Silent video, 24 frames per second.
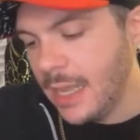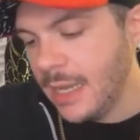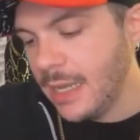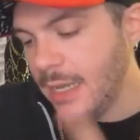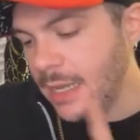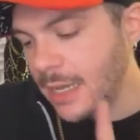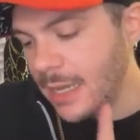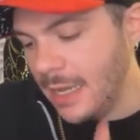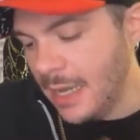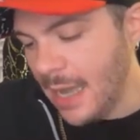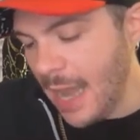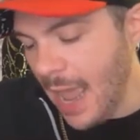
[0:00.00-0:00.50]

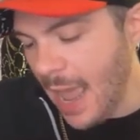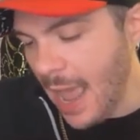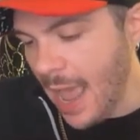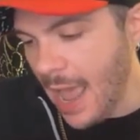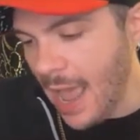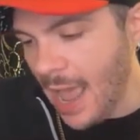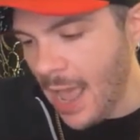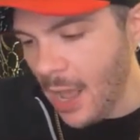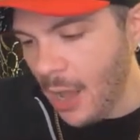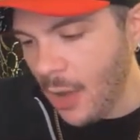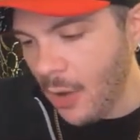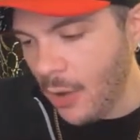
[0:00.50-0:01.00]

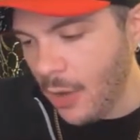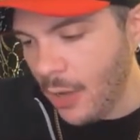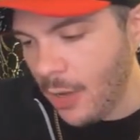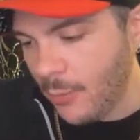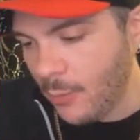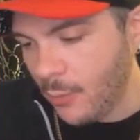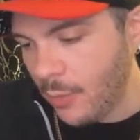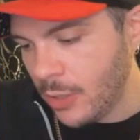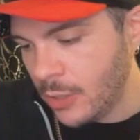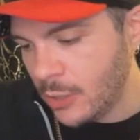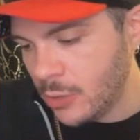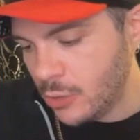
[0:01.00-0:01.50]
Now I
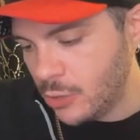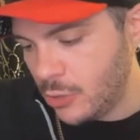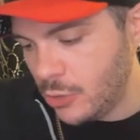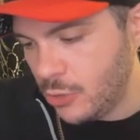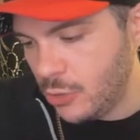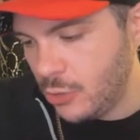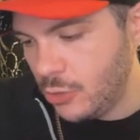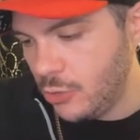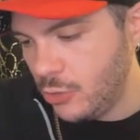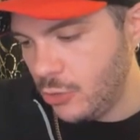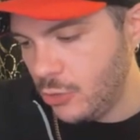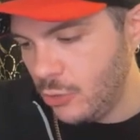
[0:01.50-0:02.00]
want
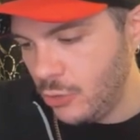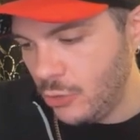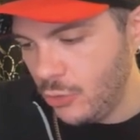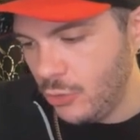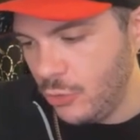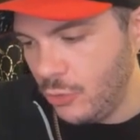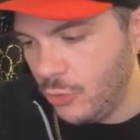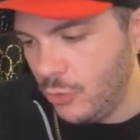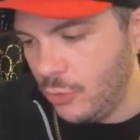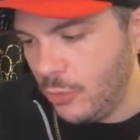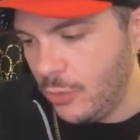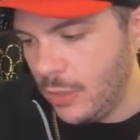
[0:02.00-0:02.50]

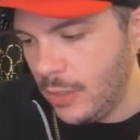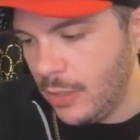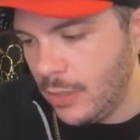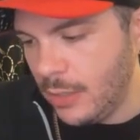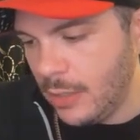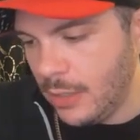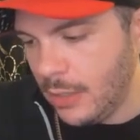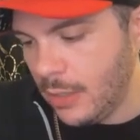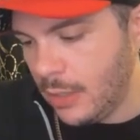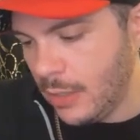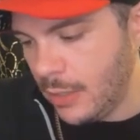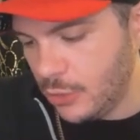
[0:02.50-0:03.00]
to,
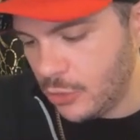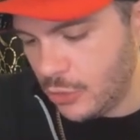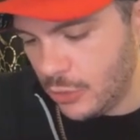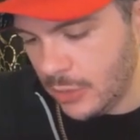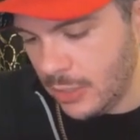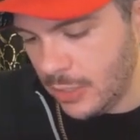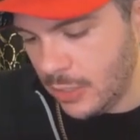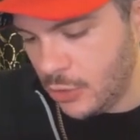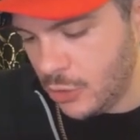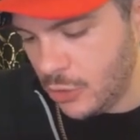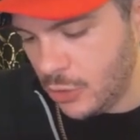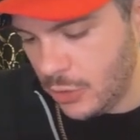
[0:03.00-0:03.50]
actually,
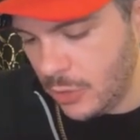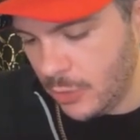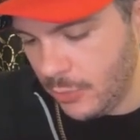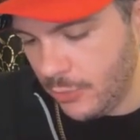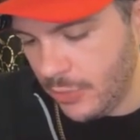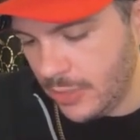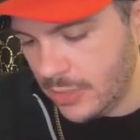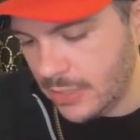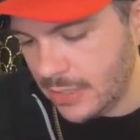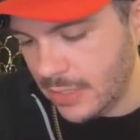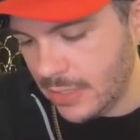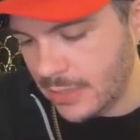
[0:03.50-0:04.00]
I shouldn't have
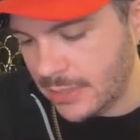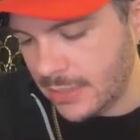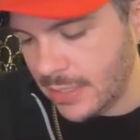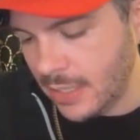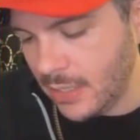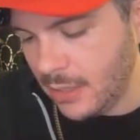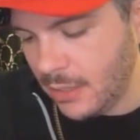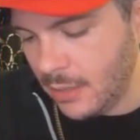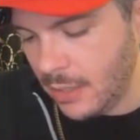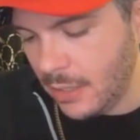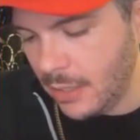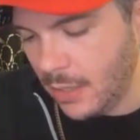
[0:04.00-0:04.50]
pressed X
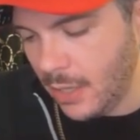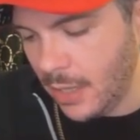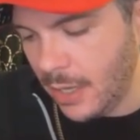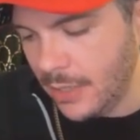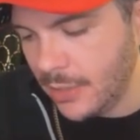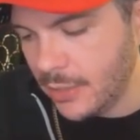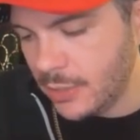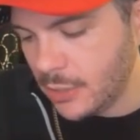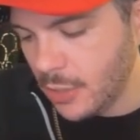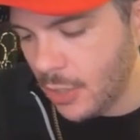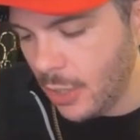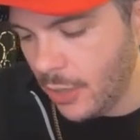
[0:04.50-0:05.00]
out. I lied.
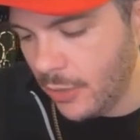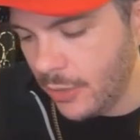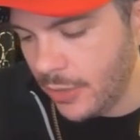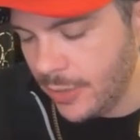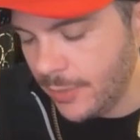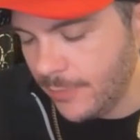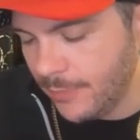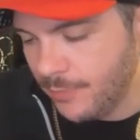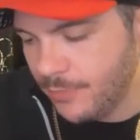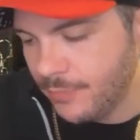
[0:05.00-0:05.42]
Sorry.